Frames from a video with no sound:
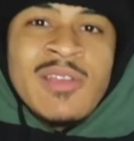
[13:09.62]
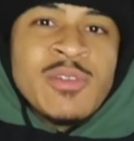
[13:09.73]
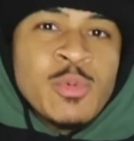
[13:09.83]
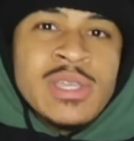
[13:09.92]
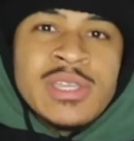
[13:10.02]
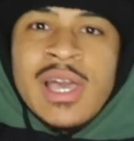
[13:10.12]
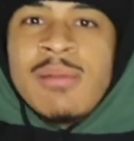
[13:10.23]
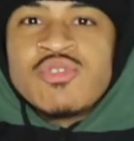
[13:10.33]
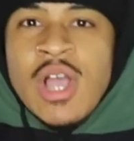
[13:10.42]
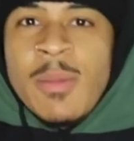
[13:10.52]
Every week,
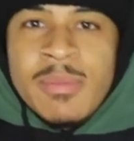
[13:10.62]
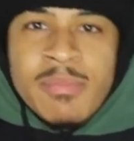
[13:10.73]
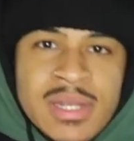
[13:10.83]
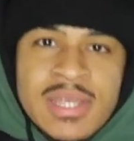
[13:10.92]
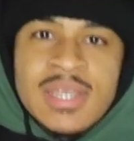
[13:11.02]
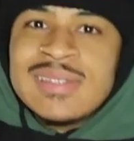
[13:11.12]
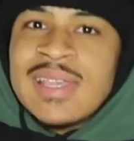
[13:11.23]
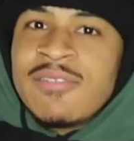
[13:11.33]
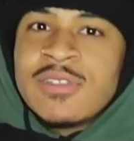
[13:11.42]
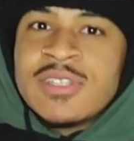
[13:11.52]
I'm dropping Mondays,
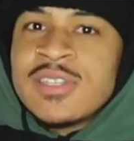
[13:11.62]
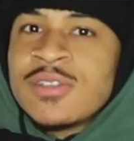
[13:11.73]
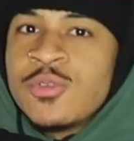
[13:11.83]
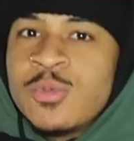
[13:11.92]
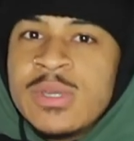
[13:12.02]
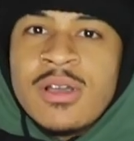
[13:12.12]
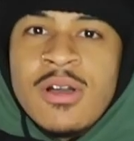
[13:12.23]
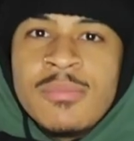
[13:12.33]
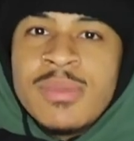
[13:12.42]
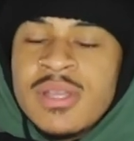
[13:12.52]
every single week
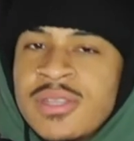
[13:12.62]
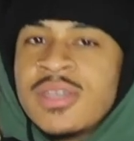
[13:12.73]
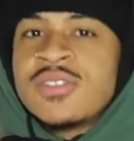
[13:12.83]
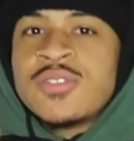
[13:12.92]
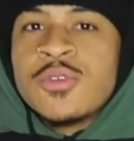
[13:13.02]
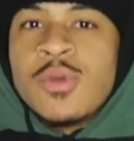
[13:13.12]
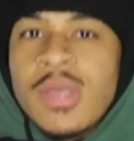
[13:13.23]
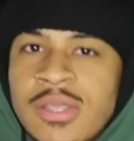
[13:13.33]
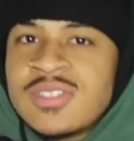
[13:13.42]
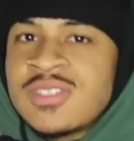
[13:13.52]
on Mondays. So
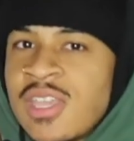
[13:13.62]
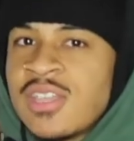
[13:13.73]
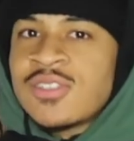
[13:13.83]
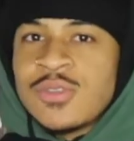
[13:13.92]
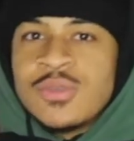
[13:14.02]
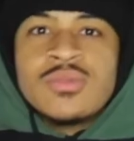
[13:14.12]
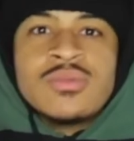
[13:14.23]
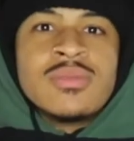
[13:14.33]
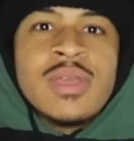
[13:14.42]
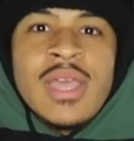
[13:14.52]
stay
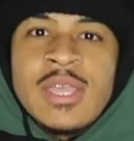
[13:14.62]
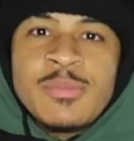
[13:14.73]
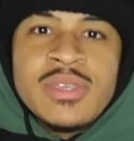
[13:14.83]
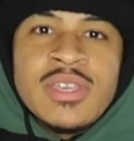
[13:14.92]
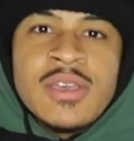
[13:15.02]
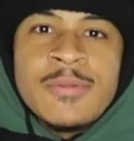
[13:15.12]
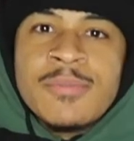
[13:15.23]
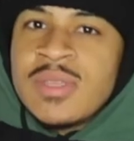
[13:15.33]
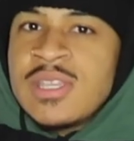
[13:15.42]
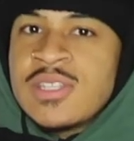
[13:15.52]
tuned. 8
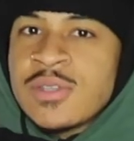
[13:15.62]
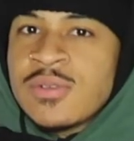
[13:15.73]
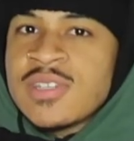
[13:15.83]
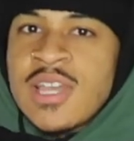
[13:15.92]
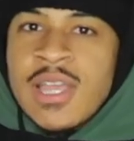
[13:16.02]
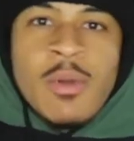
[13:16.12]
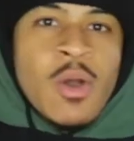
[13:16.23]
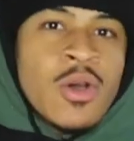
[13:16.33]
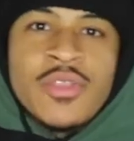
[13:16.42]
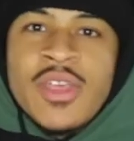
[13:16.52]
p.m. Eastern time,
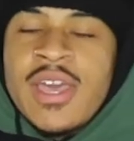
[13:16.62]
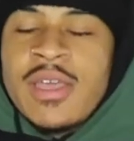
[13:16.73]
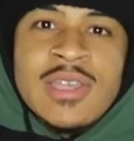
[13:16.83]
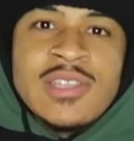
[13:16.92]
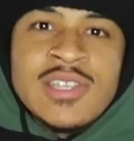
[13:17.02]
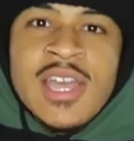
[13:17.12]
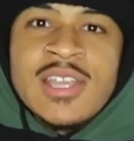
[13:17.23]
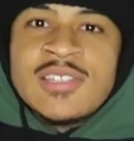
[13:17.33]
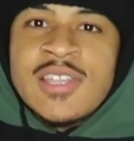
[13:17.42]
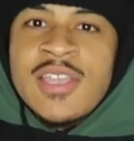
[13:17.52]
all that. It's your guy
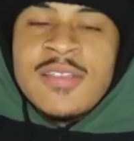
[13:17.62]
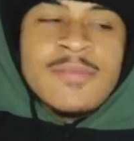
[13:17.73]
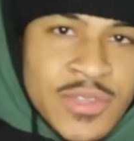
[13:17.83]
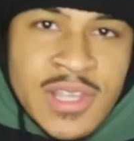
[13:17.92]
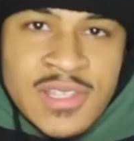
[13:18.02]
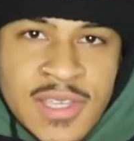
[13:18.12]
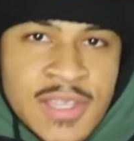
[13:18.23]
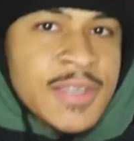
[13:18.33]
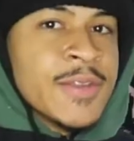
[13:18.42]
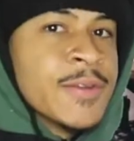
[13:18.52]
Saint. You guys take
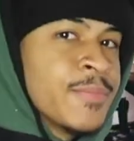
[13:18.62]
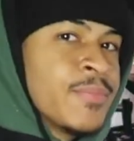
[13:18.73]
care.